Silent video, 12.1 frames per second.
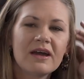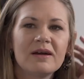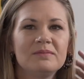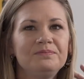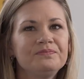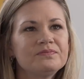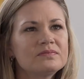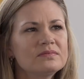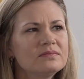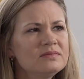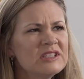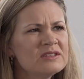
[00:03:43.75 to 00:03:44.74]
Um,
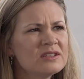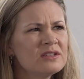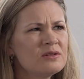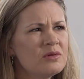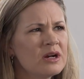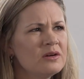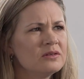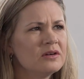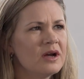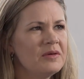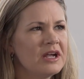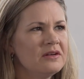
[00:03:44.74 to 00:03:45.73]
so I thought, why don't I mean,